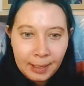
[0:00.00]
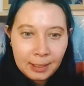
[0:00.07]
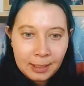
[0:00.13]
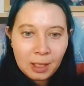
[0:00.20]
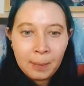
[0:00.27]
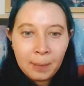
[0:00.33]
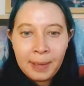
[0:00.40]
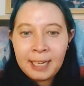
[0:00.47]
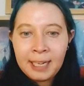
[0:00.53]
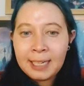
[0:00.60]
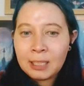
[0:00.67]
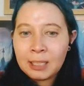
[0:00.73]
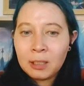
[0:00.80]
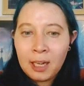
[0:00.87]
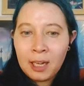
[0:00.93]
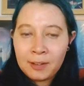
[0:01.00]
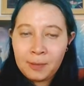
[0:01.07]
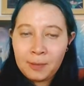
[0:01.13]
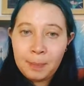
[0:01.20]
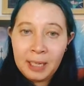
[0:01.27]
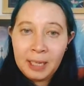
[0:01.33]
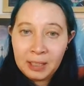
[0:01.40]
so the bed has a lot
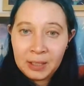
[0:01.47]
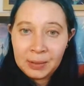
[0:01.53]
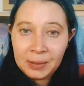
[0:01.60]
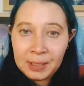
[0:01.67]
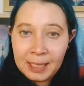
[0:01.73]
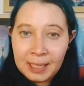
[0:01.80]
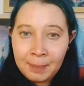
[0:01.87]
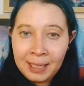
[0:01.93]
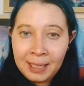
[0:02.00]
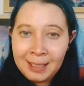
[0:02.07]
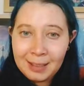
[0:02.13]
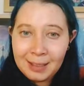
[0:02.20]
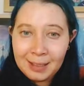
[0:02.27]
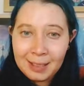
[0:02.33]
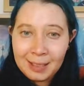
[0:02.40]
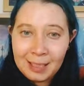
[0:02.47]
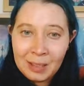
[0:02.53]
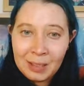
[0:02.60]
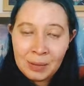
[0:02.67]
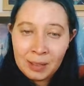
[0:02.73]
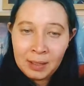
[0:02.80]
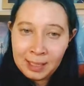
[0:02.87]
of pillows. I might
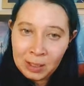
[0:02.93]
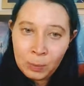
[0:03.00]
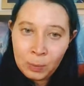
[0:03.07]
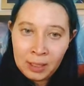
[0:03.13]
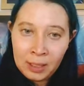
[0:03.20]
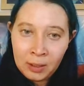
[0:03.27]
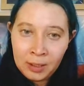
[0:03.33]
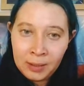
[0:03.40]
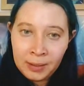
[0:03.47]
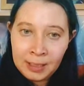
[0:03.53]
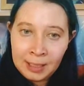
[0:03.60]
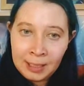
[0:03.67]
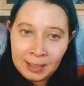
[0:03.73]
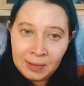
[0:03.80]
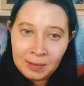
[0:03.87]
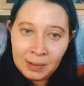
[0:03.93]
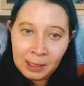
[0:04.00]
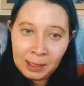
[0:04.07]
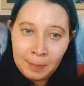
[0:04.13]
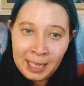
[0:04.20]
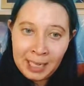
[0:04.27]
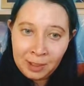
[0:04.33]
do this one, although it doesn't
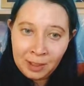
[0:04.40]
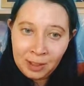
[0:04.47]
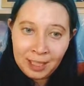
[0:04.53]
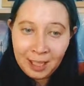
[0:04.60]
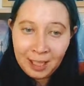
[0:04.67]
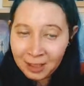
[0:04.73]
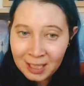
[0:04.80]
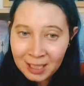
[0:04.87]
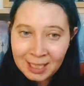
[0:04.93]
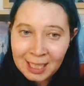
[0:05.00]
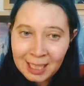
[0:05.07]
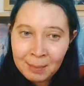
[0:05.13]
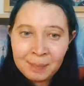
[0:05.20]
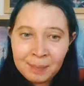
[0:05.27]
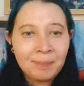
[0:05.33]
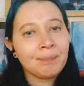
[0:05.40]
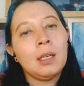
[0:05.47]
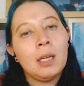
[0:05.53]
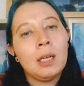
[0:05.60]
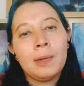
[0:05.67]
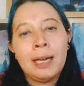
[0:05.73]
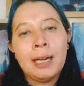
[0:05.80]
really match the color scheme.
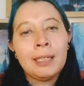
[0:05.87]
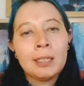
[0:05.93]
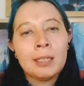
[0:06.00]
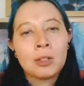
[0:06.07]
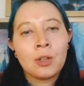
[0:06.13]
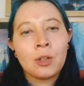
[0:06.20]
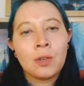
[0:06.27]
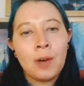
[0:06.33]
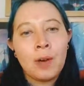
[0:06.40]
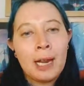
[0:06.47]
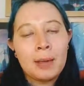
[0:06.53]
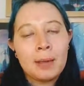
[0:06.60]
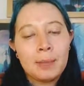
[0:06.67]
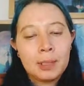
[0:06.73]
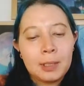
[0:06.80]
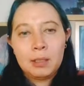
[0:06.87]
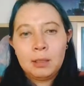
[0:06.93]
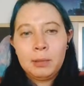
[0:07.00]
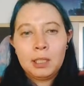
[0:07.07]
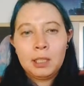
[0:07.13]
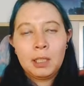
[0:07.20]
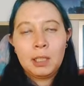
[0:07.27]
Oh, that is cramped.
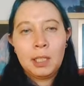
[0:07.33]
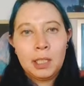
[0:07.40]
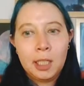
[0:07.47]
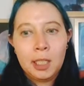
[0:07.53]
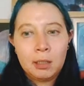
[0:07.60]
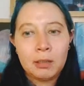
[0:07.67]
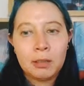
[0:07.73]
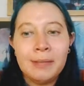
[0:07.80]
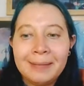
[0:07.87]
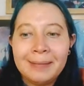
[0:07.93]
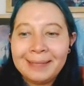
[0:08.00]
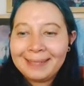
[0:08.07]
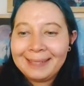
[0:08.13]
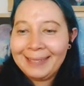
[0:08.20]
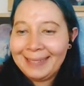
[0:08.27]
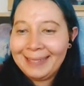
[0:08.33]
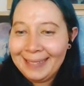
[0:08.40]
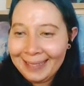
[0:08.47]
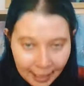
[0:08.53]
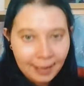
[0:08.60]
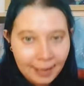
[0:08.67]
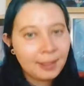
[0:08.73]
Hope I can get in.
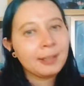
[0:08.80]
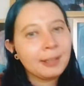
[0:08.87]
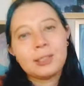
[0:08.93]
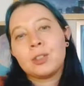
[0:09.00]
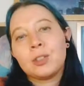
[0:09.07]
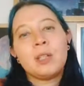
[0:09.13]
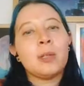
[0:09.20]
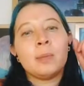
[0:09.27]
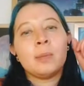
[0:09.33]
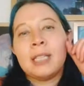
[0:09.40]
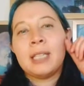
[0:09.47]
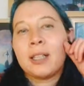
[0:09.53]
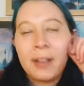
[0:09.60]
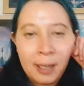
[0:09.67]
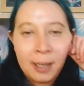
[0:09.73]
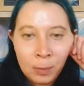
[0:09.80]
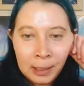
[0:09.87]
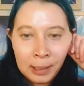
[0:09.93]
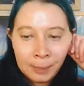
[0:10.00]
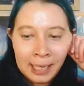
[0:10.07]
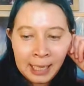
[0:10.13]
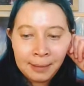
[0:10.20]
I think this Dream Home Decorator
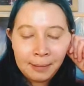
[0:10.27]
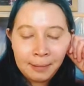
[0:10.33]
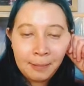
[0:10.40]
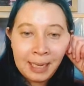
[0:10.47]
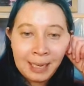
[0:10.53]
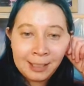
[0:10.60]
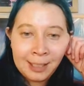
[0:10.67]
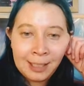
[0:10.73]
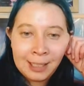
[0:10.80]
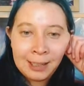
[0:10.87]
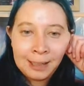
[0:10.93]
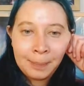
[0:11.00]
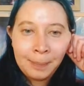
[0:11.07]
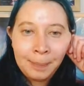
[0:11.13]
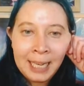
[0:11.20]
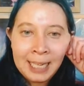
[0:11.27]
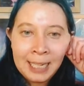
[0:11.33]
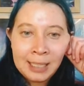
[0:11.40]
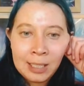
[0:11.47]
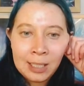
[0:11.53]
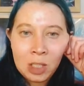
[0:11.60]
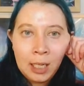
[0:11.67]
one matches it the
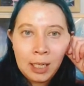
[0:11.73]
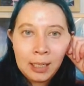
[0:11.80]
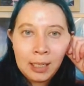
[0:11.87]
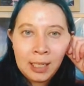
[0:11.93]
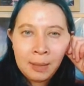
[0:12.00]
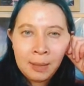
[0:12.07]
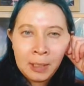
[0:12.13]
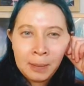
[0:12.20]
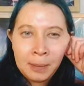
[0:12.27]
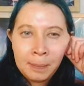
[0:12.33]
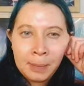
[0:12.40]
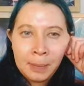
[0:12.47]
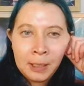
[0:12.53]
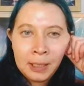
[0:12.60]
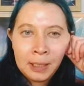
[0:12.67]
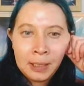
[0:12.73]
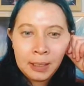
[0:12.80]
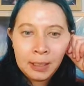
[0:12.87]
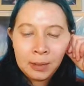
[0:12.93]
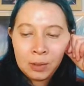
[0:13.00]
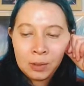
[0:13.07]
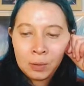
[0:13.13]
best. And then I'm gonna put
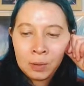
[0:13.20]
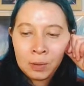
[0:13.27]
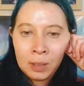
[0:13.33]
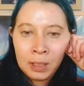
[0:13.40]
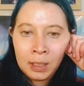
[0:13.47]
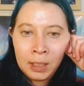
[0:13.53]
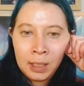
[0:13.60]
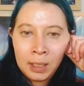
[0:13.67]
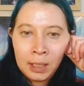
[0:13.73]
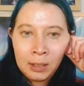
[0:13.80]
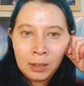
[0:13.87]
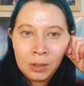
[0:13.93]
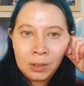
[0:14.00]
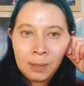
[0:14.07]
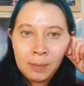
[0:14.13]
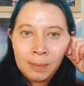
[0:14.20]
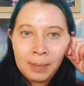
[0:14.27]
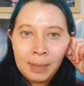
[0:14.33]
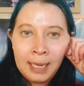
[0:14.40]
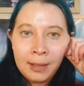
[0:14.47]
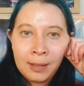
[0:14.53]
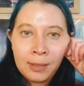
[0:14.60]
a door into the
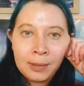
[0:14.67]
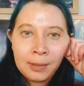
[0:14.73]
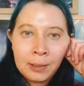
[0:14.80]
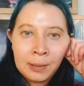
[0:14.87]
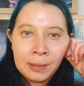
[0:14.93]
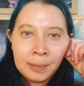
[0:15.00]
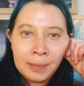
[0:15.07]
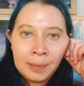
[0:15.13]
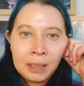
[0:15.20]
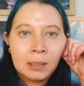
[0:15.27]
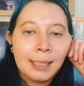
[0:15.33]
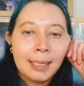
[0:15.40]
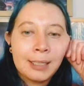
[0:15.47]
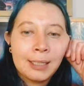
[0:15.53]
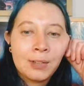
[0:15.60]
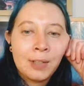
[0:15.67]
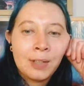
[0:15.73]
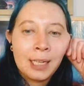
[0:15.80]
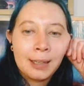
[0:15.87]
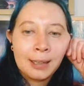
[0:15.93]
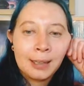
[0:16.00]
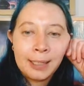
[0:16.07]
bathroom. That's
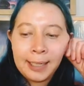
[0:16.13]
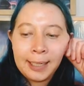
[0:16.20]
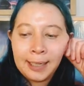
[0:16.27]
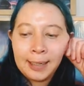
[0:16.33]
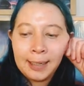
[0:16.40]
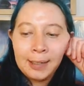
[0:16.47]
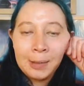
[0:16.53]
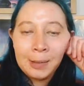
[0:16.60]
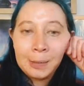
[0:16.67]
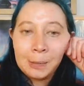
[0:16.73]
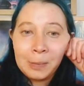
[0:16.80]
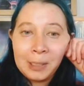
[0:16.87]
right there. We